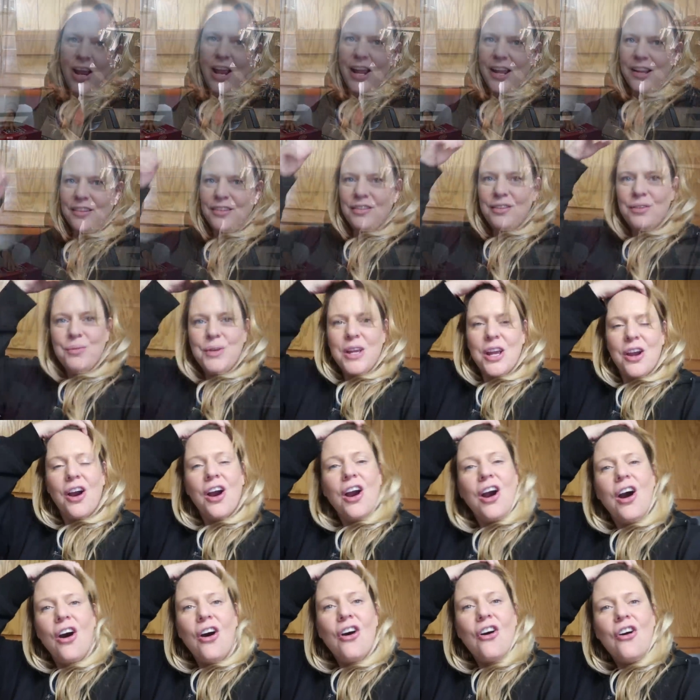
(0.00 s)
right, so we
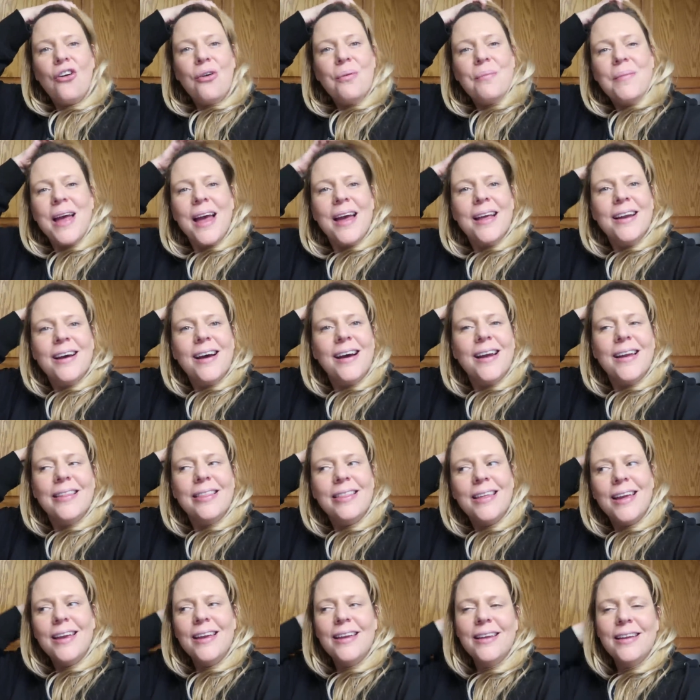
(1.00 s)
are home and
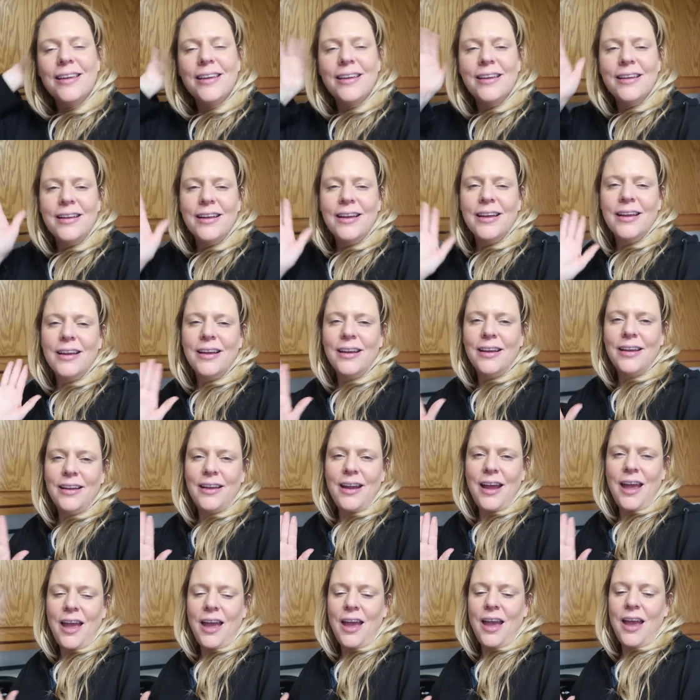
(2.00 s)
I think he
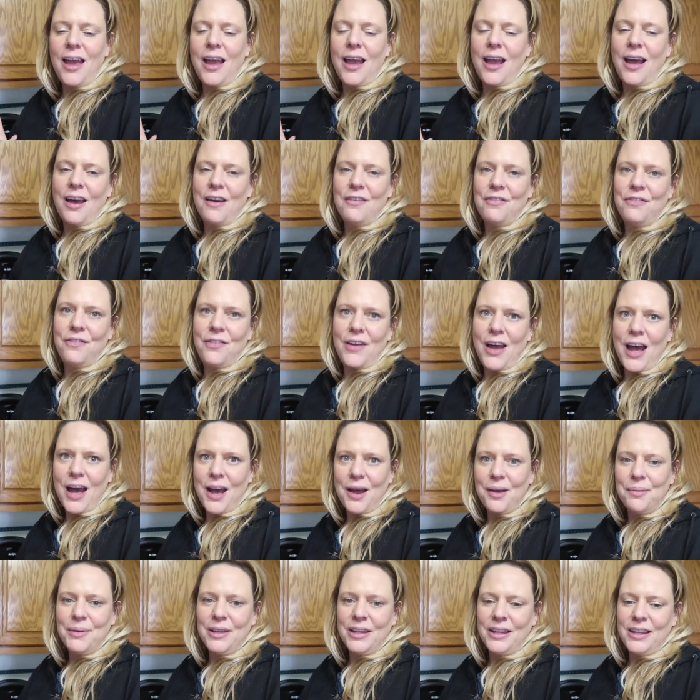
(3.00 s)
did a
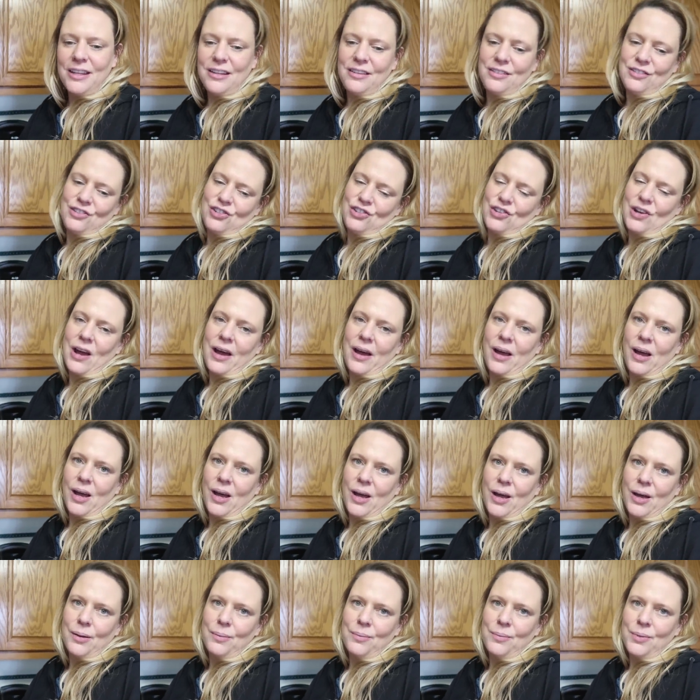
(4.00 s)
fabulous
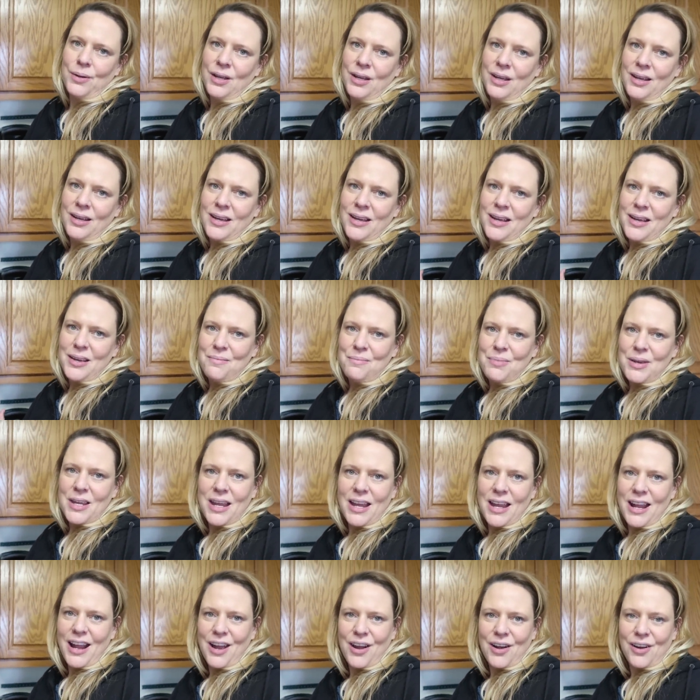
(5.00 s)
job
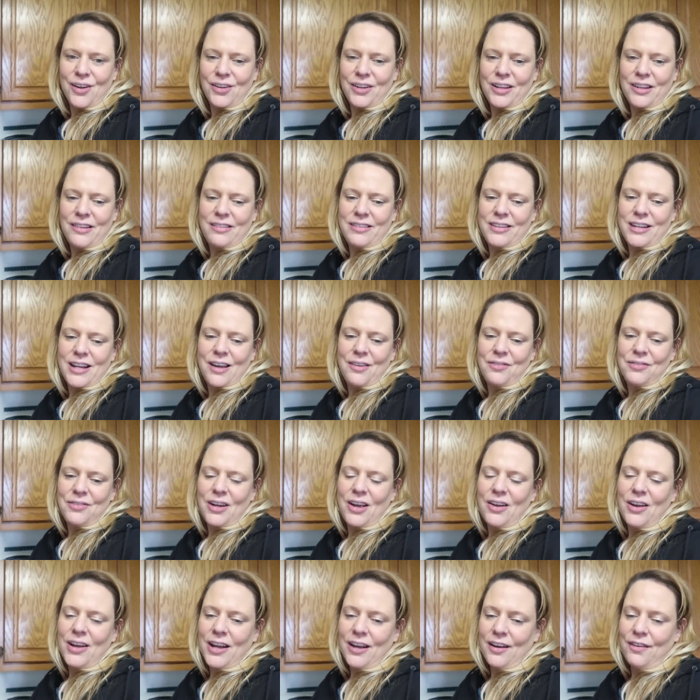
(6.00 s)
picking out all his stuff.
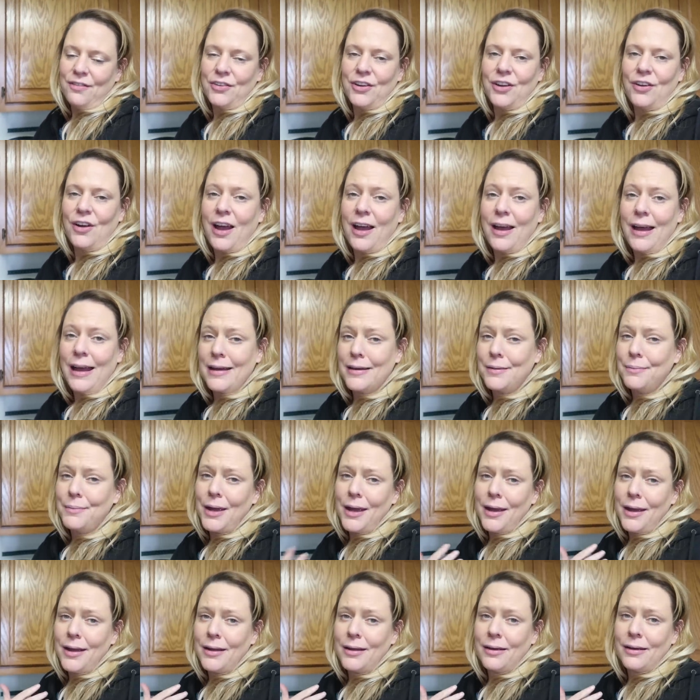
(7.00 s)
Now I gotta figure out how to
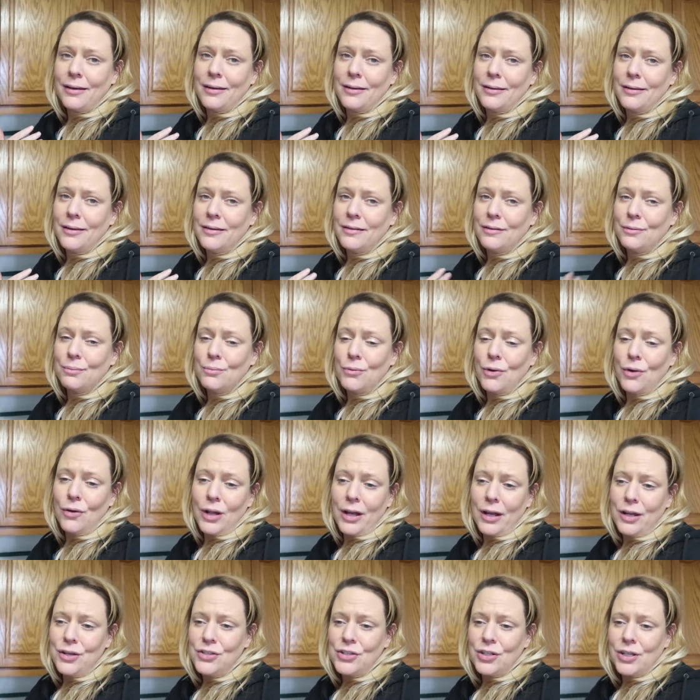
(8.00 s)
make this
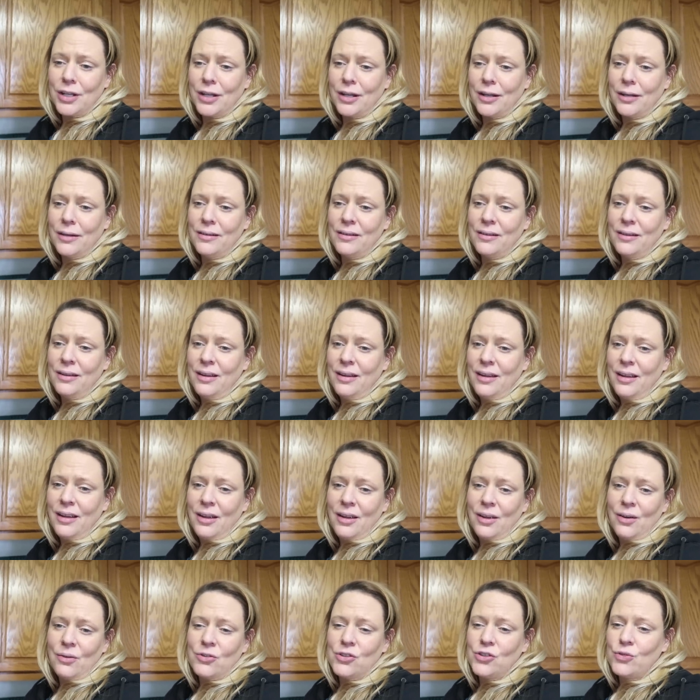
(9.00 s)
mole chicken,
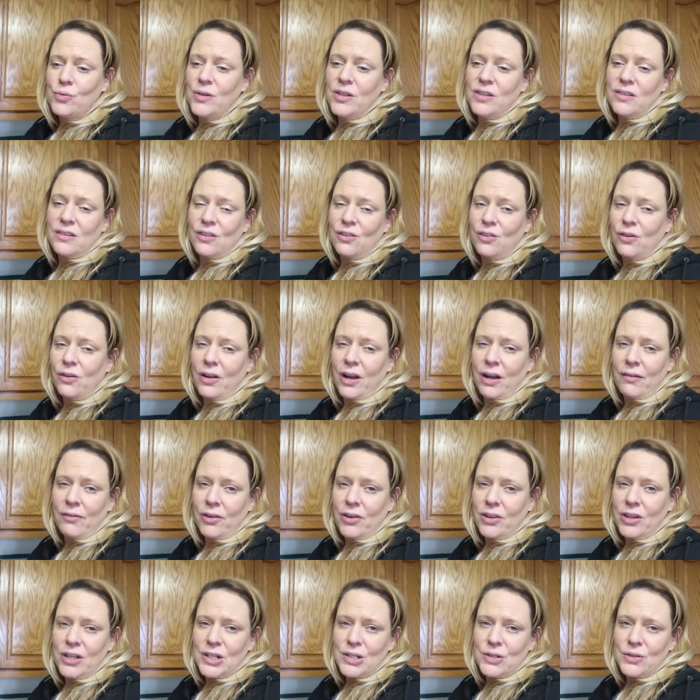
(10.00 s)
which we so don't have
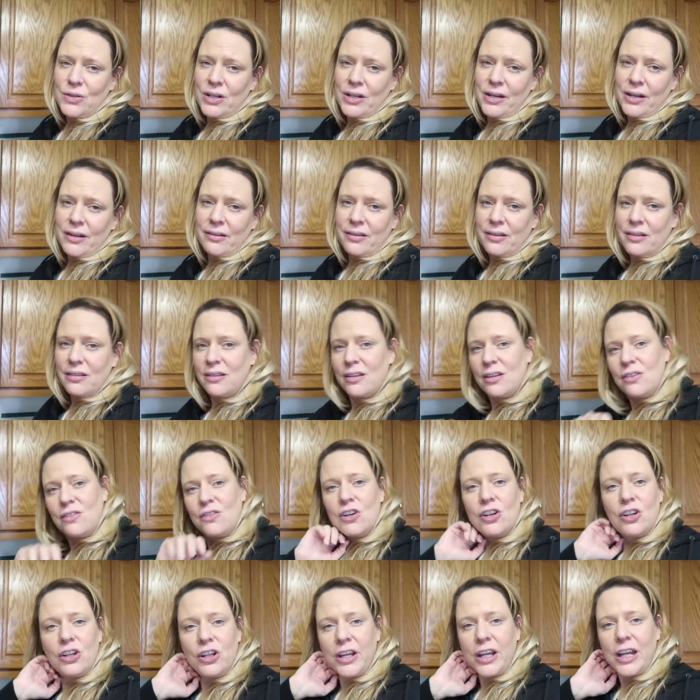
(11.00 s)
all the ingredients because I
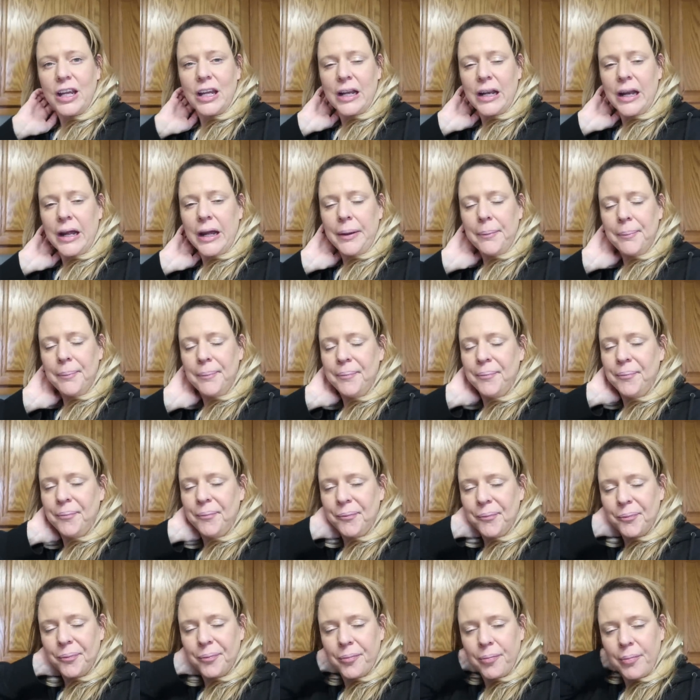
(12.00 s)
started looking it up,
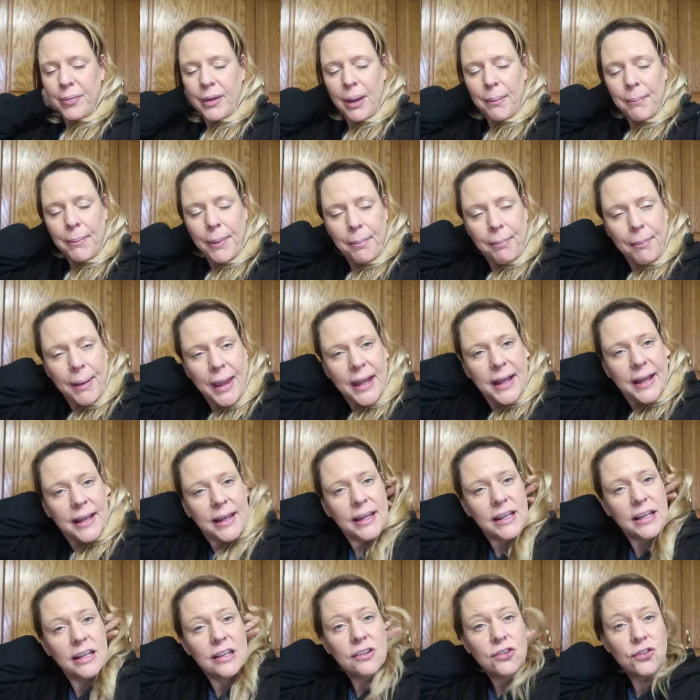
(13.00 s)
but make
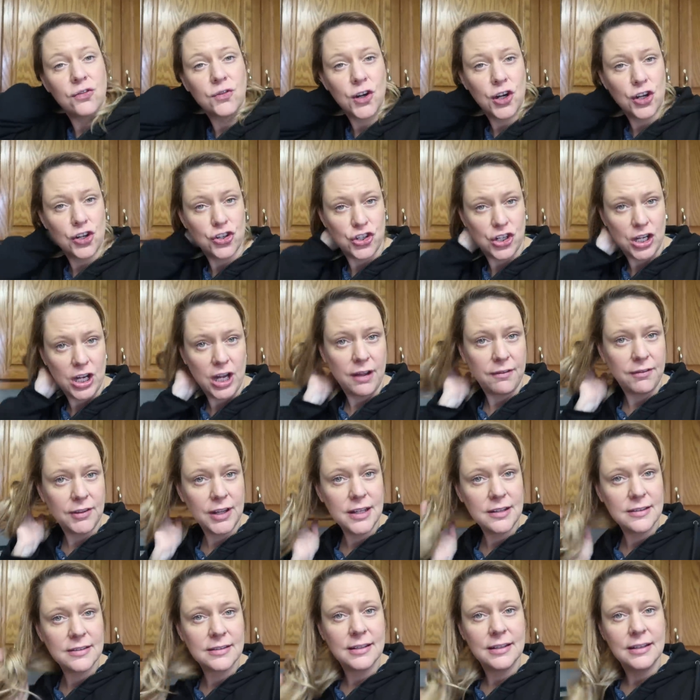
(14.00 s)
his version of
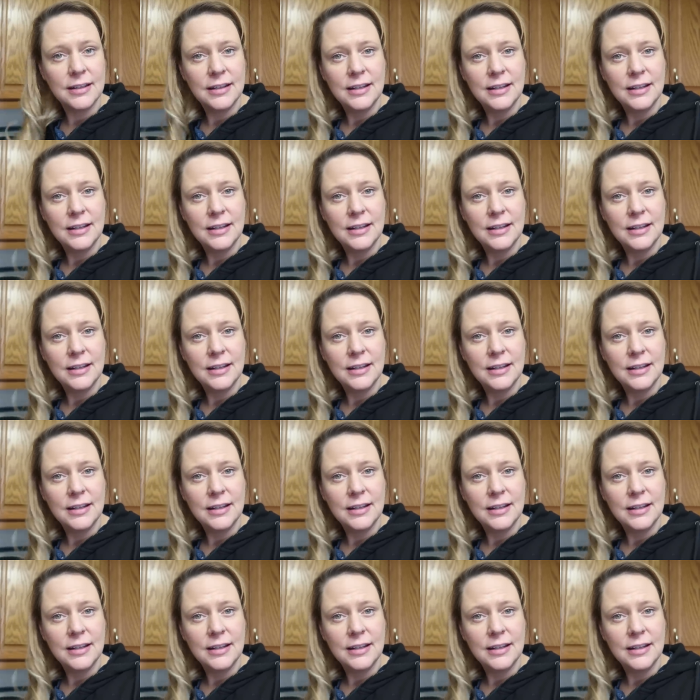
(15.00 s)
it.